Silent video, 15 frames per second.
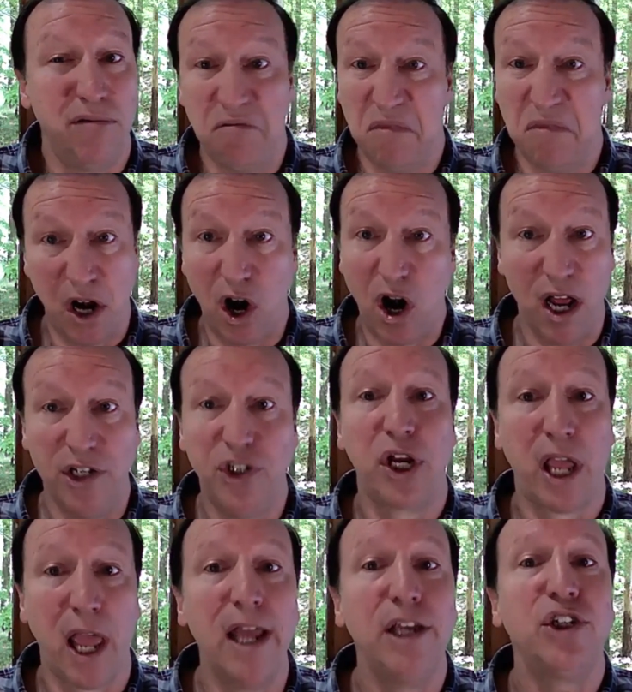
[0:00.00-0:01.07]
in our
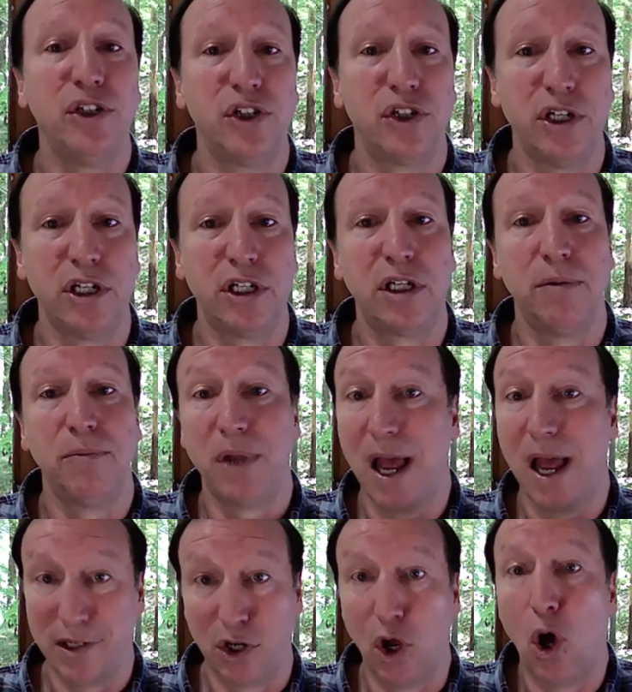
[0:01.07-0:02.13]
education system as
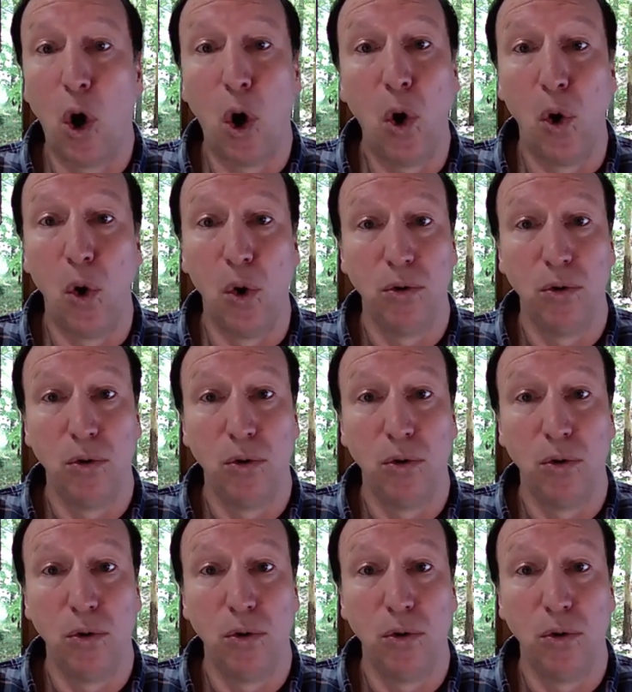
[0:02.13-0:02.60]
a whole,